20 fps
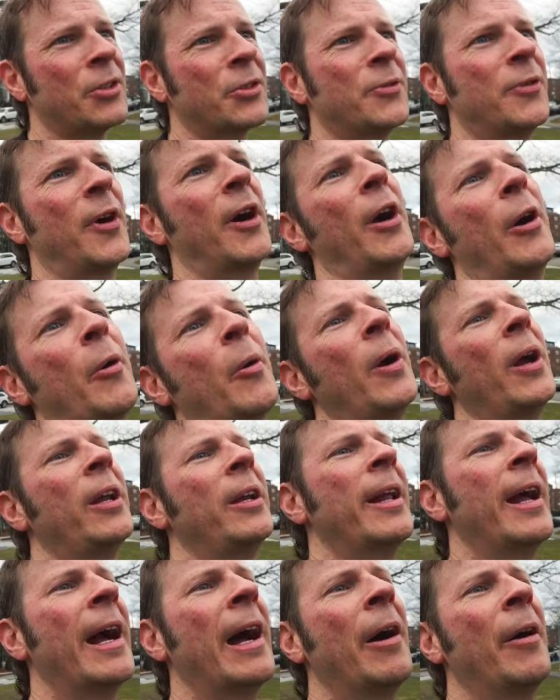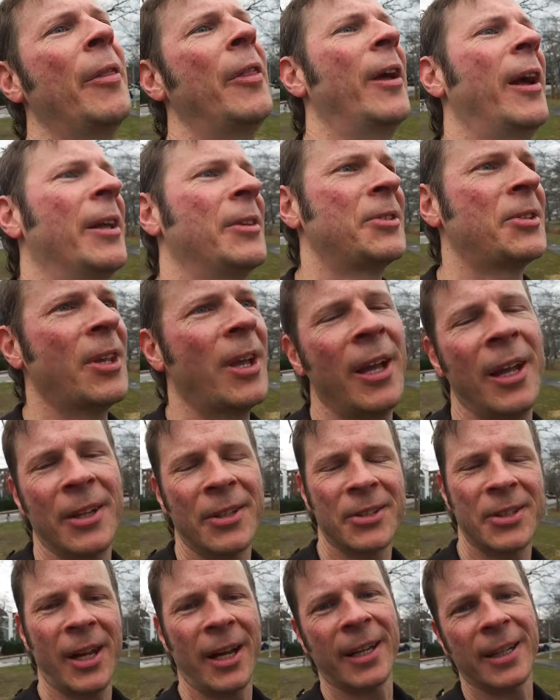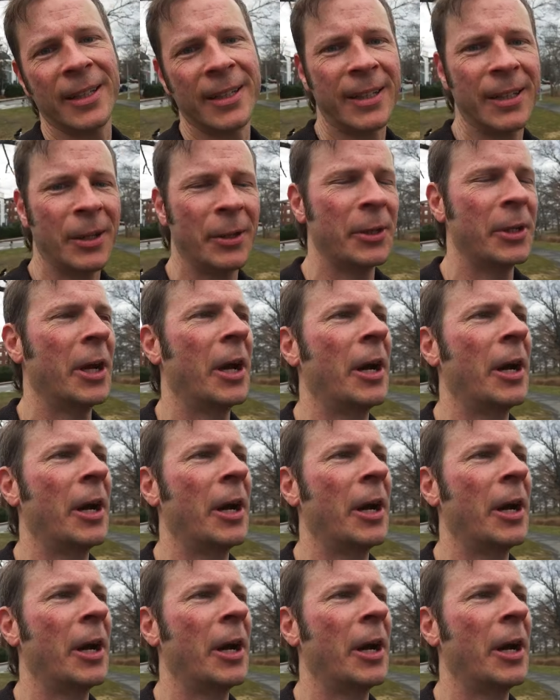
is far away now that uh, it's not going to kill the